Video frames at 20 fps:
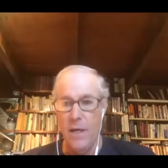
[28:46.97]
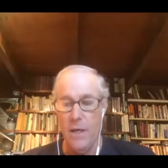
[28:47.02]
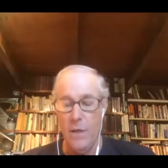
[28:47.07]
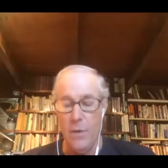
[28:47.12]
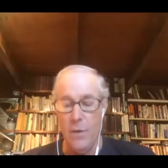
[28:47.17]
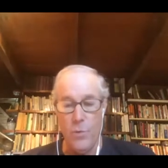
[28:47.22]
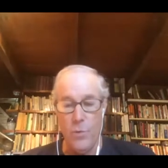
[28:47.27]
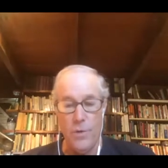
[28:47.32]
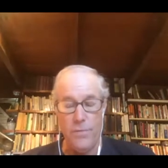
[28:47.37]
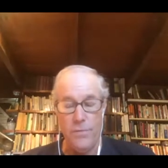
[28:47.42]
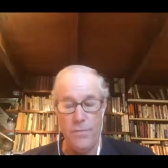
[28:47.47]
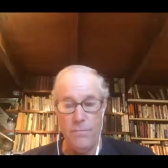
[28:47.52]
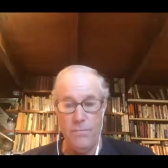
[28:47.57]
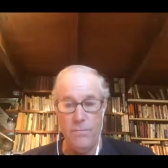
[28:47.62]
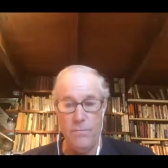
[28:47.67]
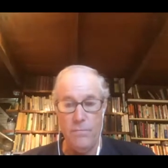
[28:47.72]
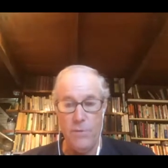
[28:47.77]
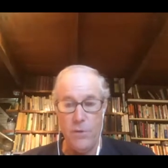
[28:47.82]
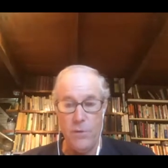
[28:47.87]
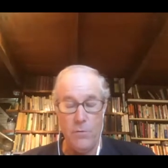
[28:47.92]
with
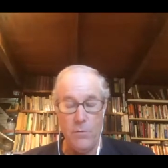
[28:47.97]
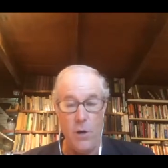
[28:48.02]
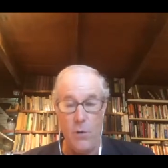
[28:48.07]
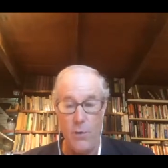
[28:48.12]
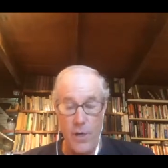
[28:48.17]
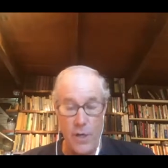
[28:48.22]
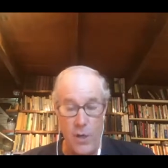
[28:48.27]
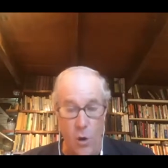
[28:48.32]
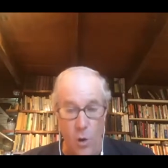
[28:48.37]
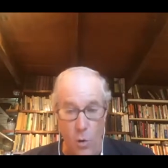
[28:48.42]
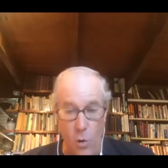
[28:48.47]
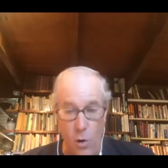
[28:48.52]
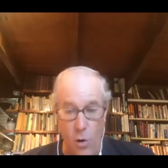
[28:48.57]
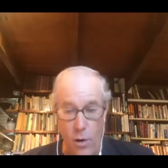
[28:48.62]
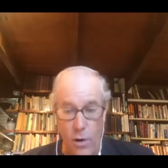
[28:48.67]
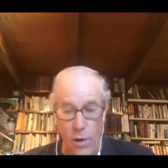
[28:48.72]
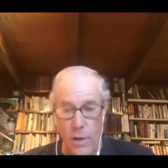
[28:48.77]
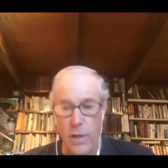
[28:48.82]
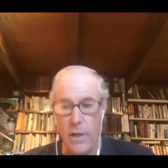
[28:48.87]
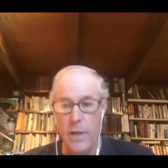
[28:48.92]
growing
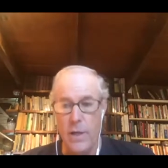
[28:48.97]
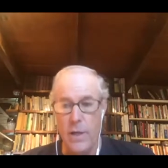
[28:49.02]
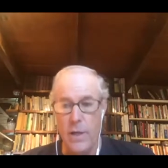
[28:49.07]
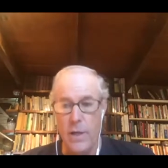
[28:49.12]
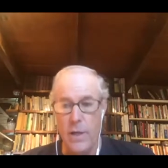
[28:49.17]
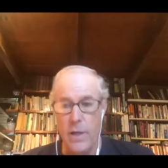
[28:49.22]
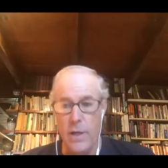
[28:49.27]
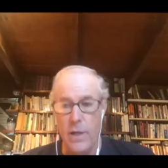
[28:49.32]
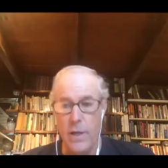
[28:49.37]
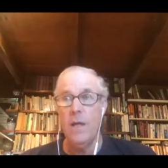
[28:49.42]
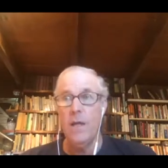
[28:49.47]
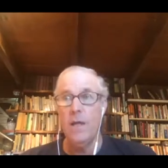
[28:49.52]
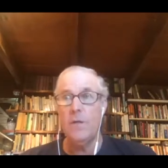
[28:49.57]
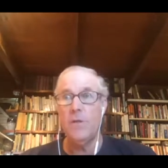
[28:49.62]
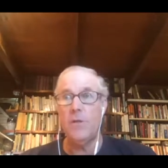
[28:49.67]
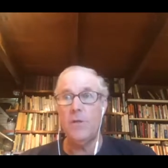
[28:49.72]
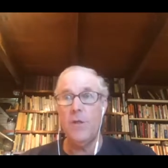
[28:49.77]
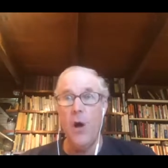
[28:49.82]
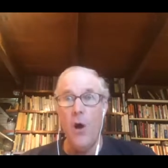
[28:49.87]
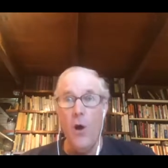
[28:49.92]
corn,
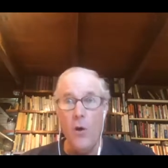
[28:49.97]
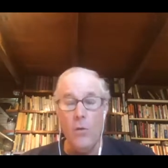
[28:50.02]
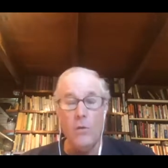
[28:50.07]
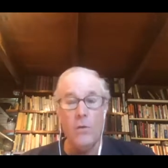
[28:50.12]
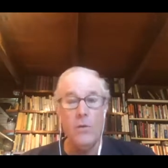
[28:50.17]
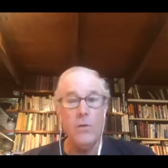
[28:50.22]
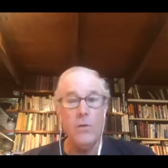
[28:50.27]
don't